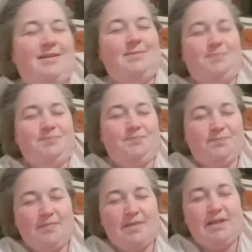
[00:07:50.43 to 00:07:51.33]

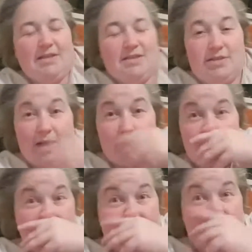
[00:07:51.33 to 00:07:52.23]
So you
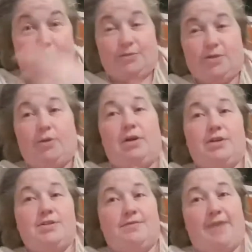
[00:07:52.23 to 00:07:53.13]
can move the lump. So
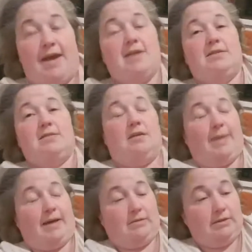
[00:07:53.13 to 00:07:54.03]
I asked the vet
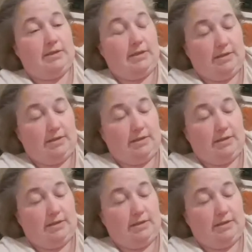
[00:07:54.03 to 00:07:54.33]
about